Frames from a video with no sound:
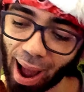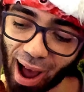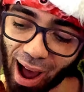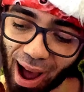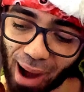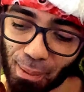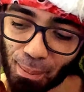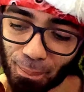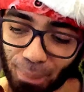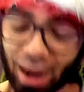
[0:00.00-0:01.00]

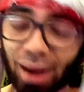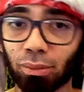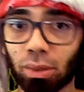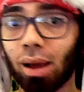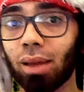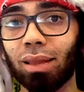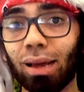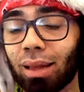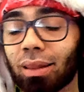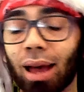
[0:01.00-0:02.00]
and bam that that
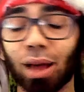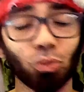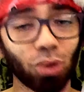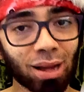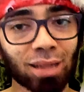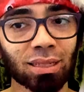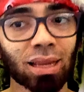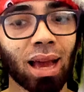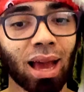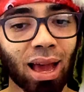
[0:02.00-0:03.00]
that was
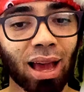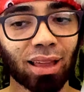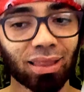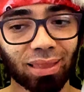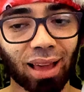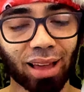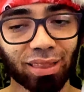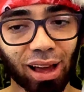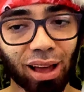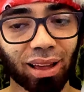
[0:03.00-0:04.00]
that
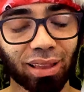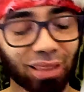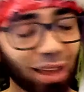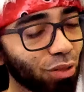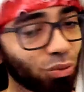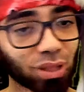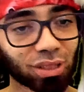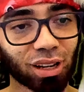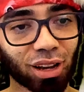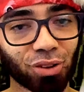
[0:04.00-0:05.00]
that that was
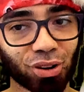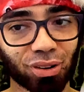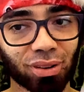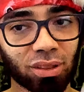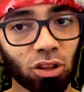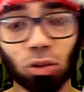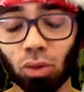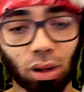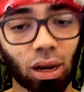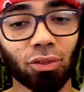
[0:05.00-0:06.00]
clever no no
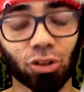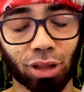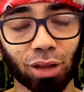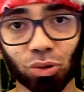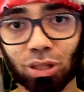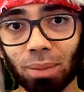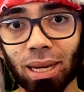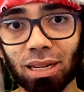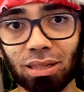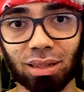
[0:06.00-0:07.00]
clever that was
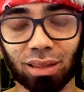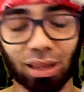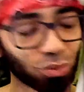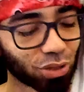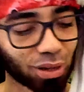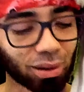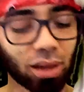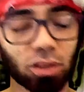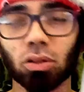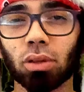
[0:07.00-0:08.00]
amazing that was i
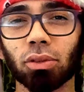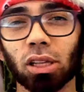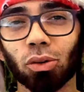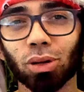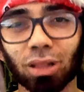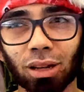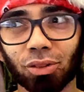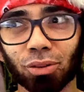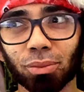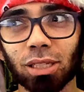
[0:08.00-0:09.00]
don't even know what clever
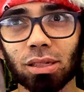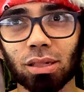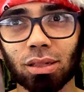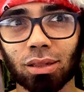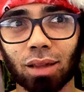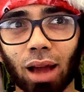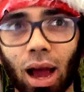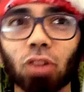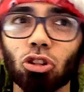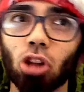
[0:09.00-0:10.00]
means i
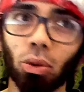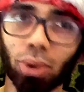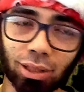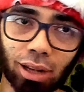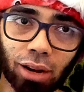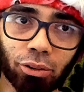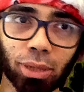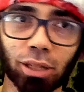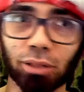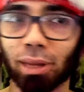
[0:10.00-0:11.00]
do not know what clever
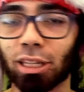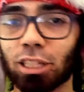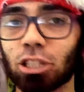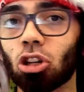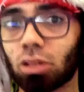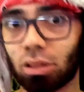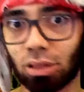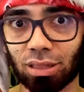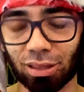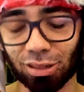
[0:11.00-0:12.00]
means but it's not in the
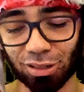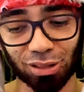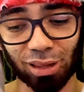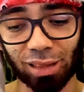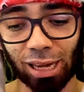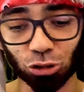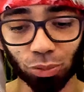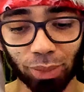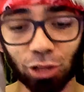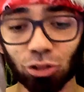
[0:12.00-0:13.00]
sentences that i should
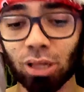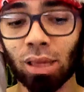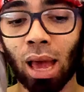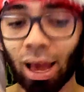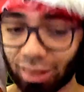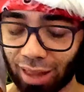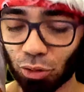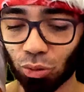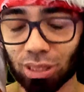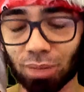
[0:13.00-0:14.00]
be using that
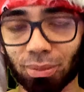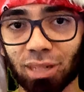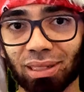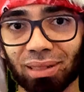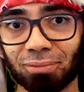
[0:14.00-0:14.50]
was amazing